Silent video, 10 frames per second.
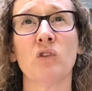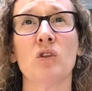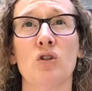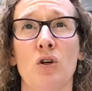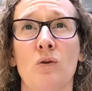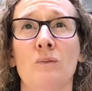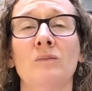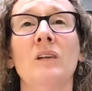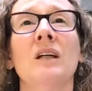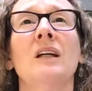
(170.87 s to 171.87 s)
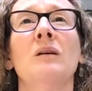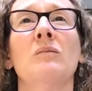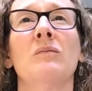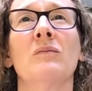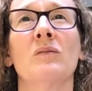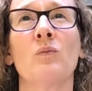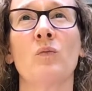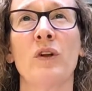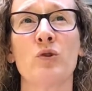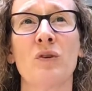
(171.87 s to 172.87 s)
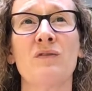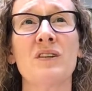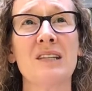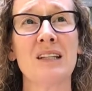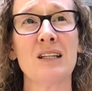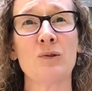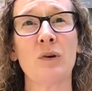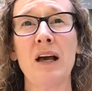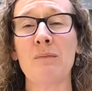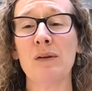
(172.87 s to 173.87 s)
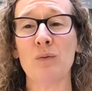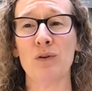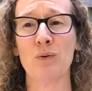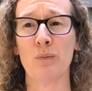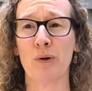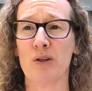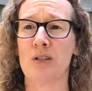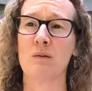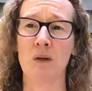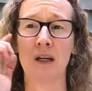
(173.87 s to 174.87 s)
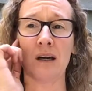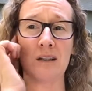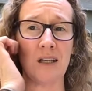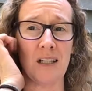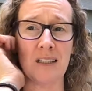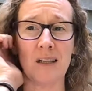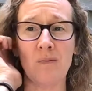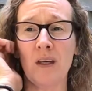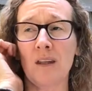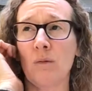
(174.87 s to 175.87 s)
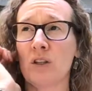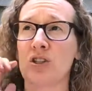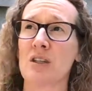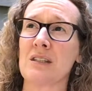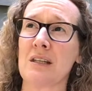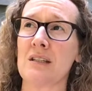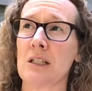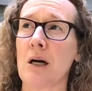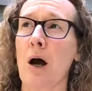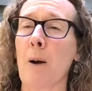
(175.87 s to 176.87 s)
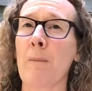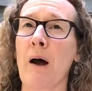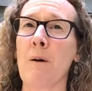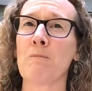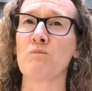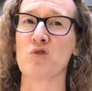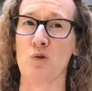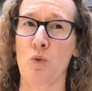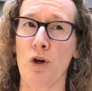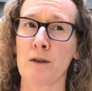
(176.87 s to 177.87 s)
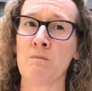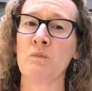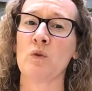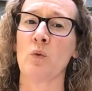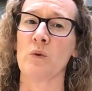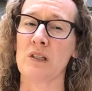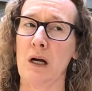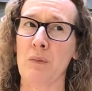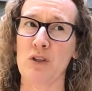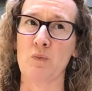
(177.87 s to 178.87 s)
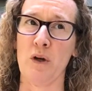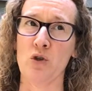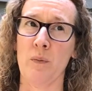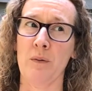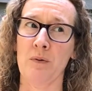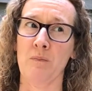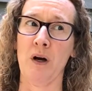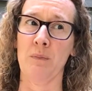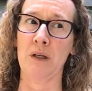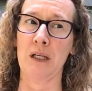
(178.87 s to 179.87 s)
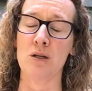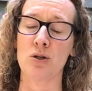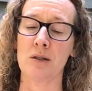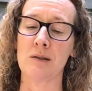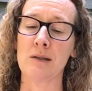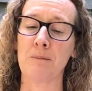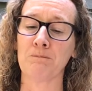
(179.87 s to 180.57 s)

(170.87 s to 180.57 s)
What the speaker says: So let's revisit this when I meet with you in person, because it's something that we just need to talk about some more when we talk about special populations.